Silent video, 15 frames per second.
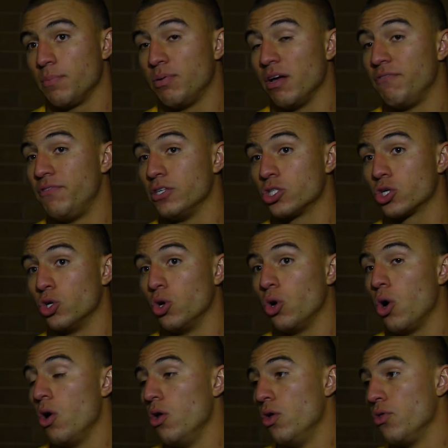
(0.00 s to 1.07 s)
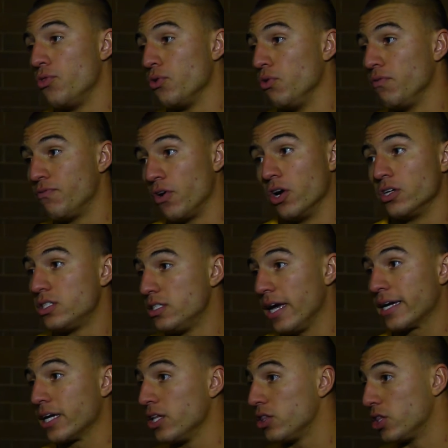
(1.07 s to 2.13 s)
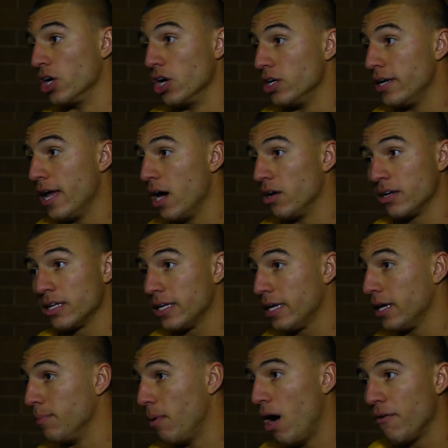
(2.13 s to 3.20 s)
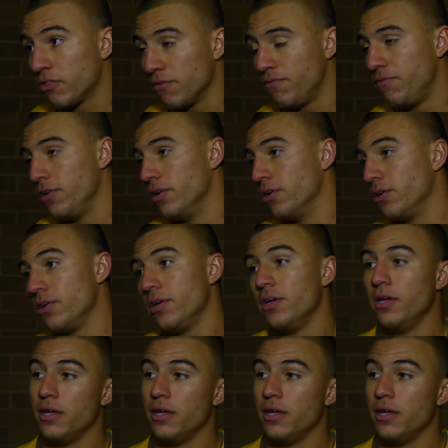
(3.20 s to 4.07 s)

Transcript: play physical through first, second, third down, get them off the field,